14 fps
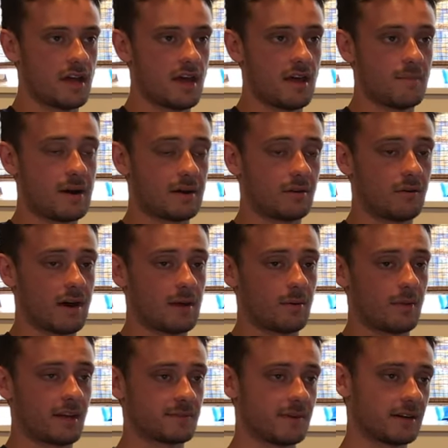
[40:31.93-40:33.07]
and Malcolm
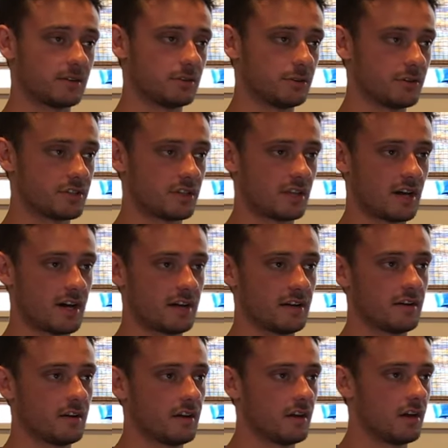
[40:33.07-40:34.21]
Gladwell likes Michael Lewis a lot.